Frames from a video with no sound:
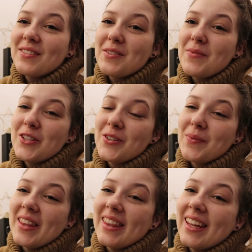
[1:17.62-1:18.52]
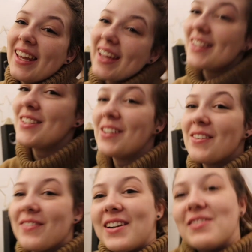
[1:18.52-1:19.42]
from dropping the kids
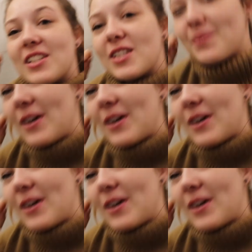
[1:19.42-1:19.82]
off and I'm just